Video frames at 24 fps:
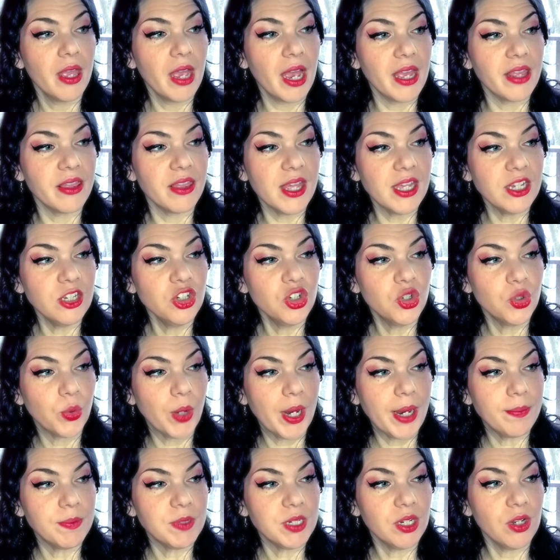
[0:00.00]
then
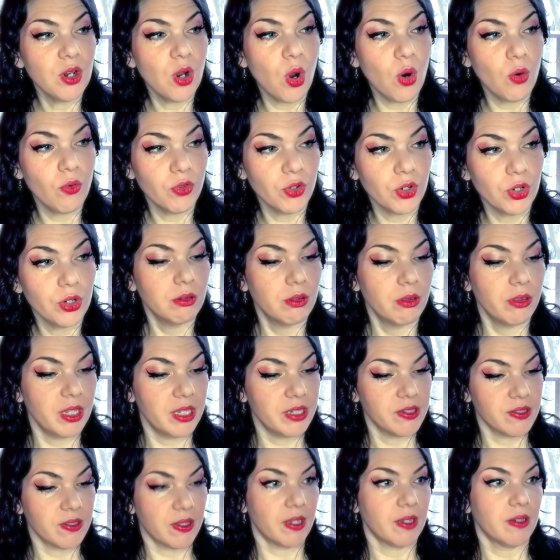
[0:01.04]
draped it over
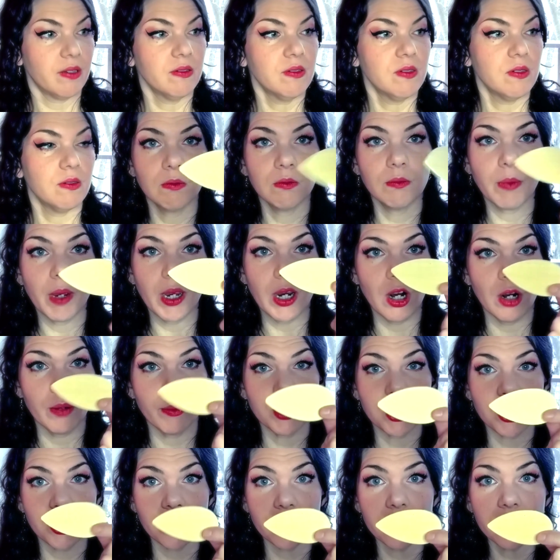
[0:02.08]
these things, my
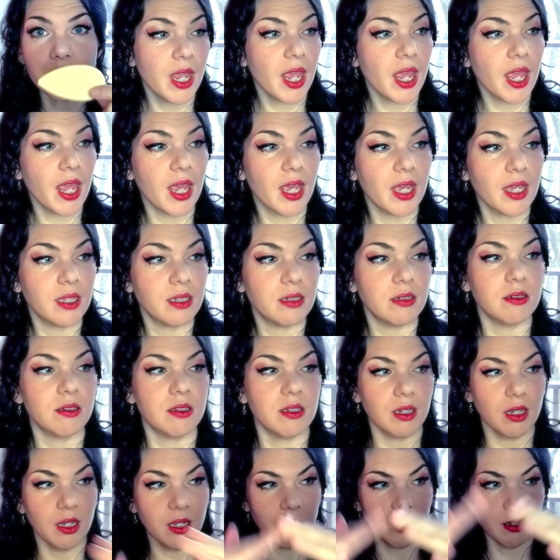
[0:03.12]
armatures,
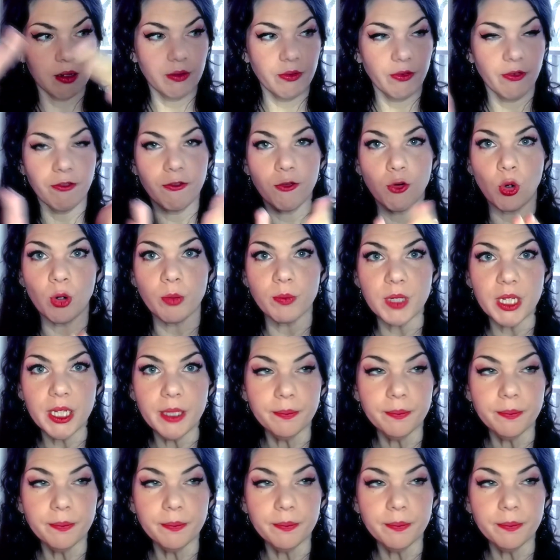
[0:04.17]
and formed it.